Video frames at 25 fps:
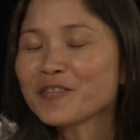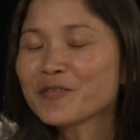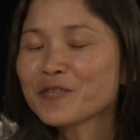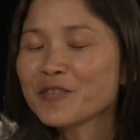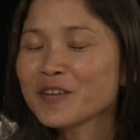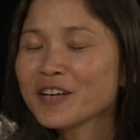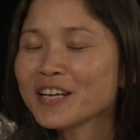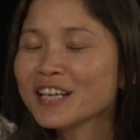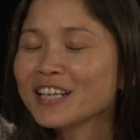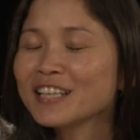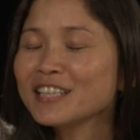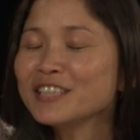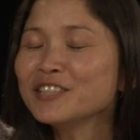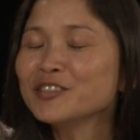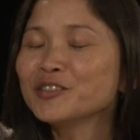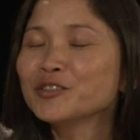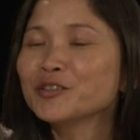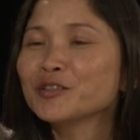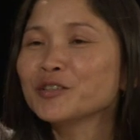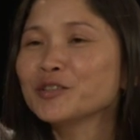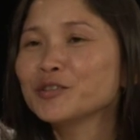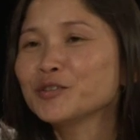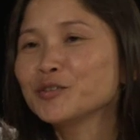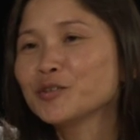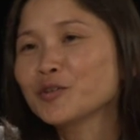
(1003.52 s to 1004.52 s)
really
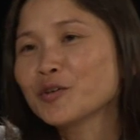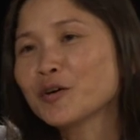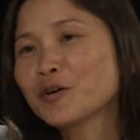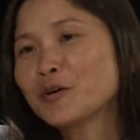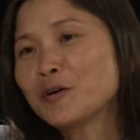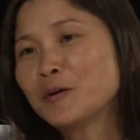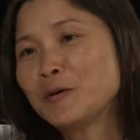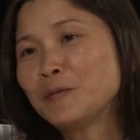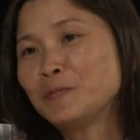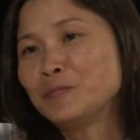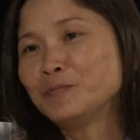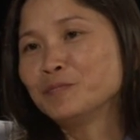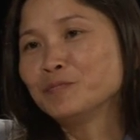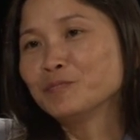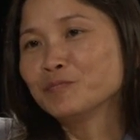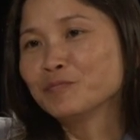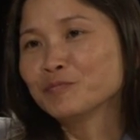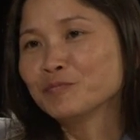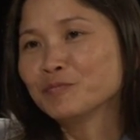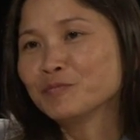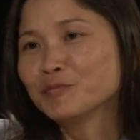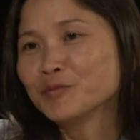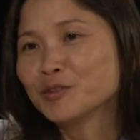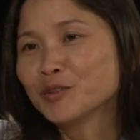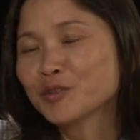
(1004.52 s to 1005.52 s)
enjoy
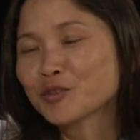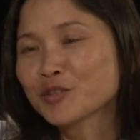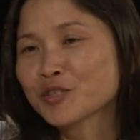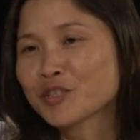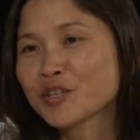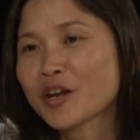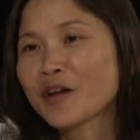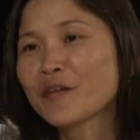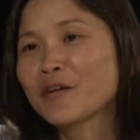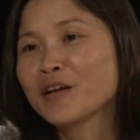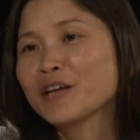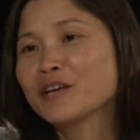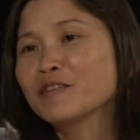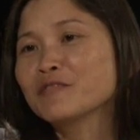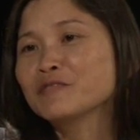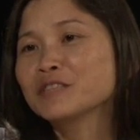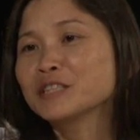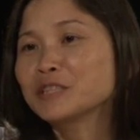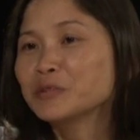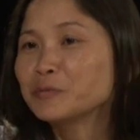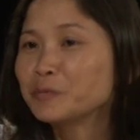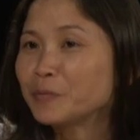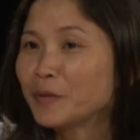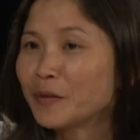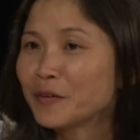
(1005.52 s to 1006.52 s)
your sharing of
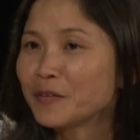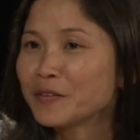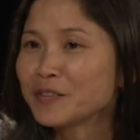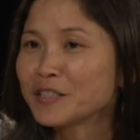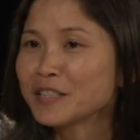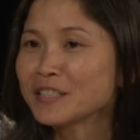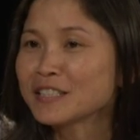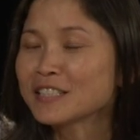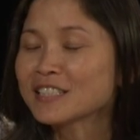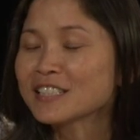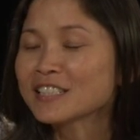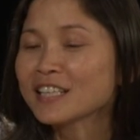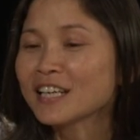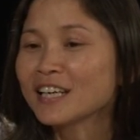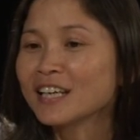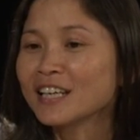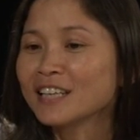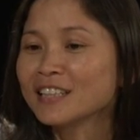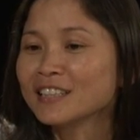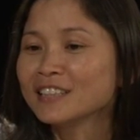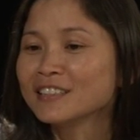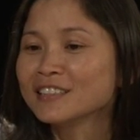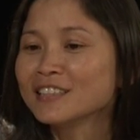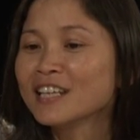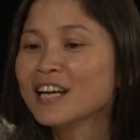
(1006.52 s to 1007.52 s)
experience,
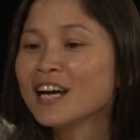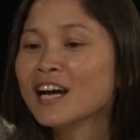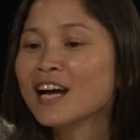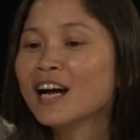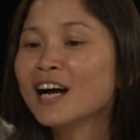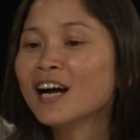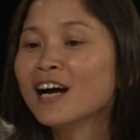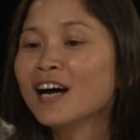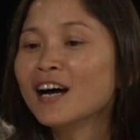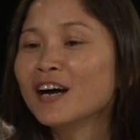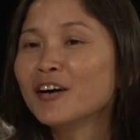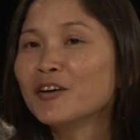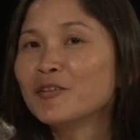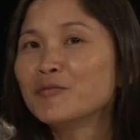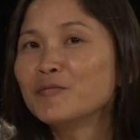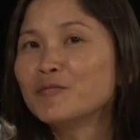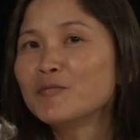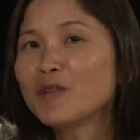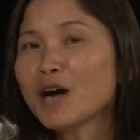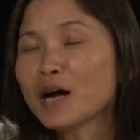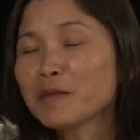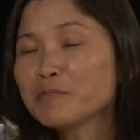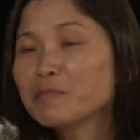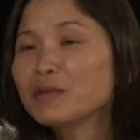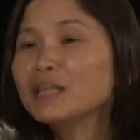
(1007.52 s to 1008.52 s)
and
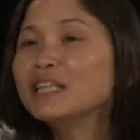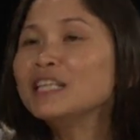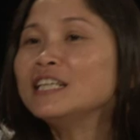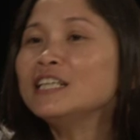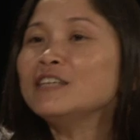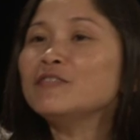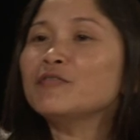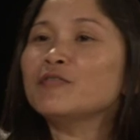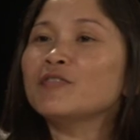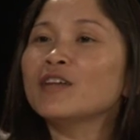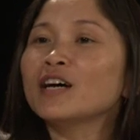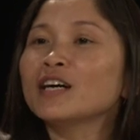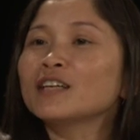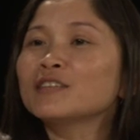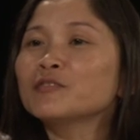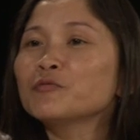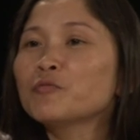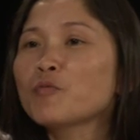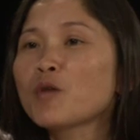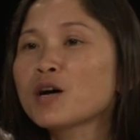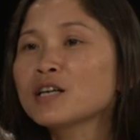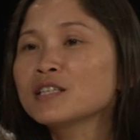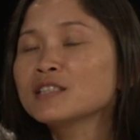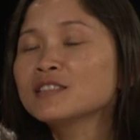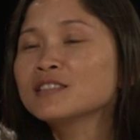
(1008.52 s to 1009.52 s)
I believe that
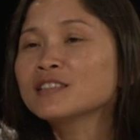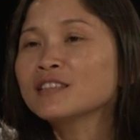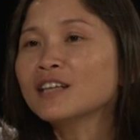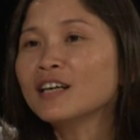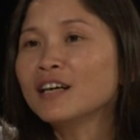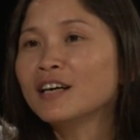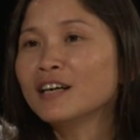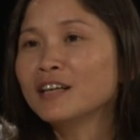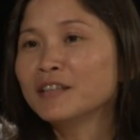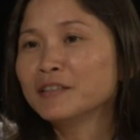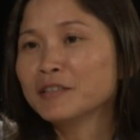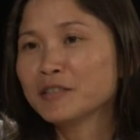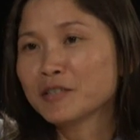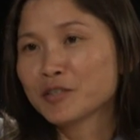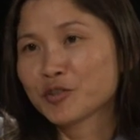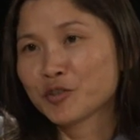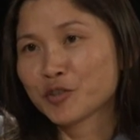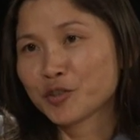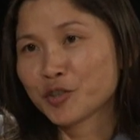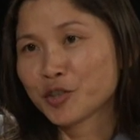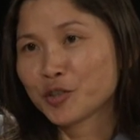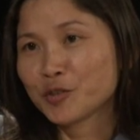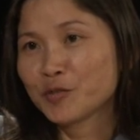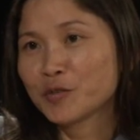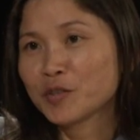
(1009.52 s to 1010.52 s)
once a
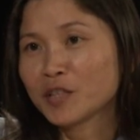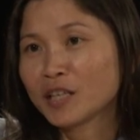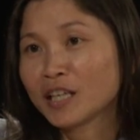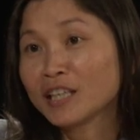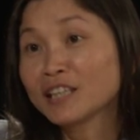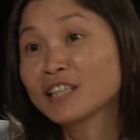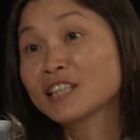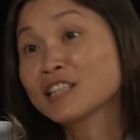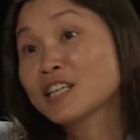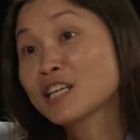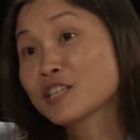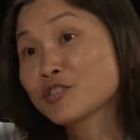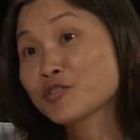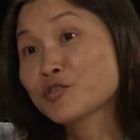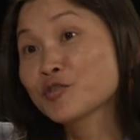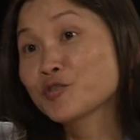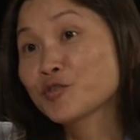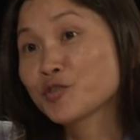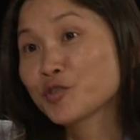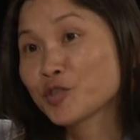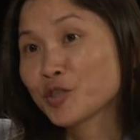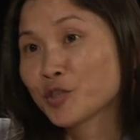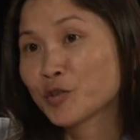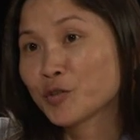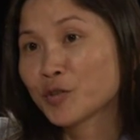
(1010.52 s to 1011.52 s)
student, international
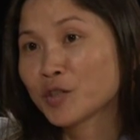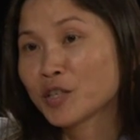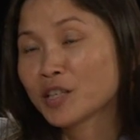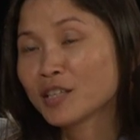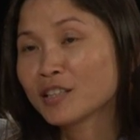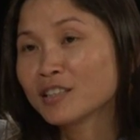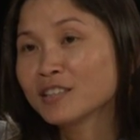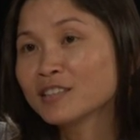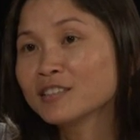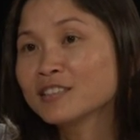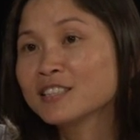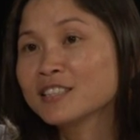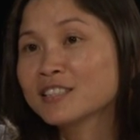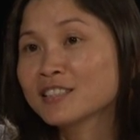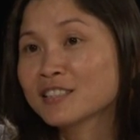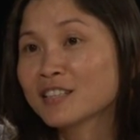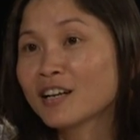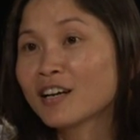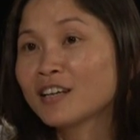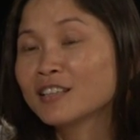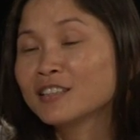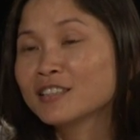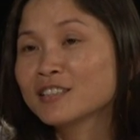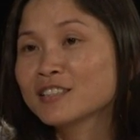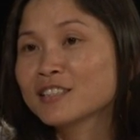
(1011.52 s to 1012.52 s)
student,
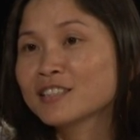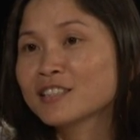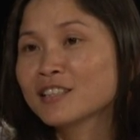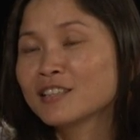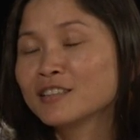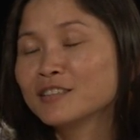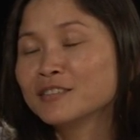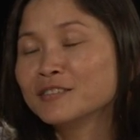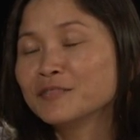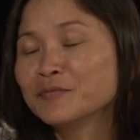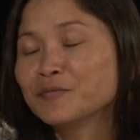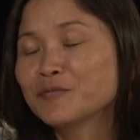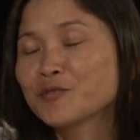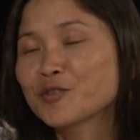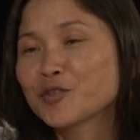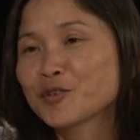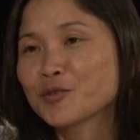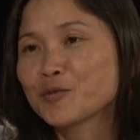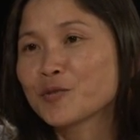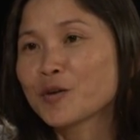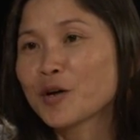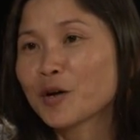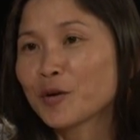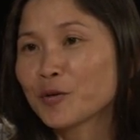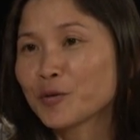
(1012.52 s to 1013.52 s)
decided
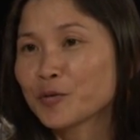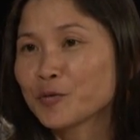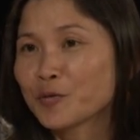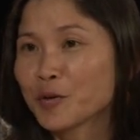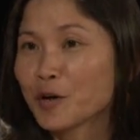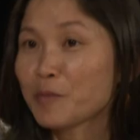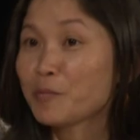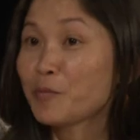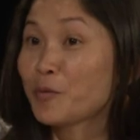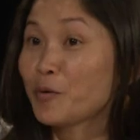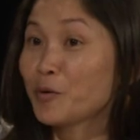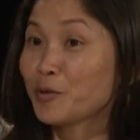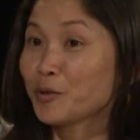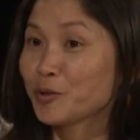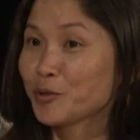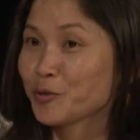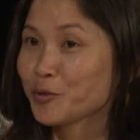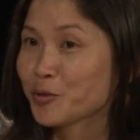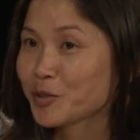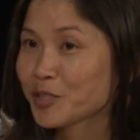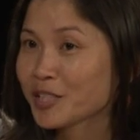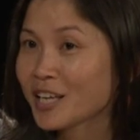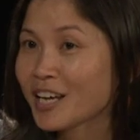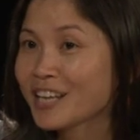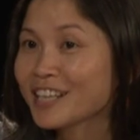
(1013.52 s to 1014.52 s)
to go abroad
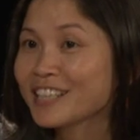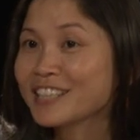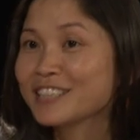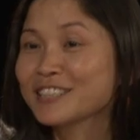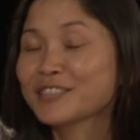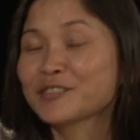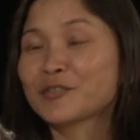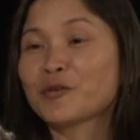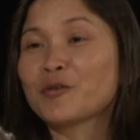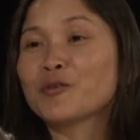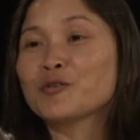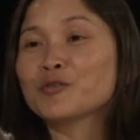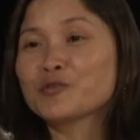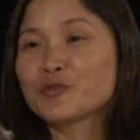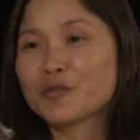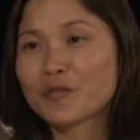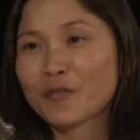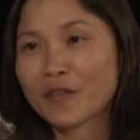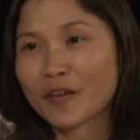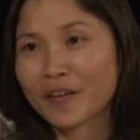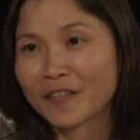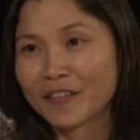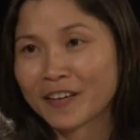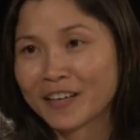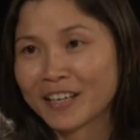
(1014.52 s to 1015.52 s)
to study, it's also
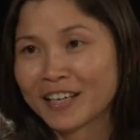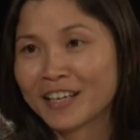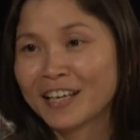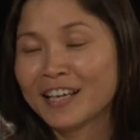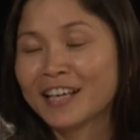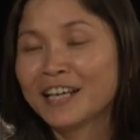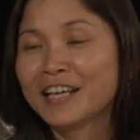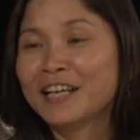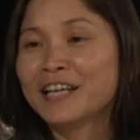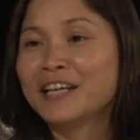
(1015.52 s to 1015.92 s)
very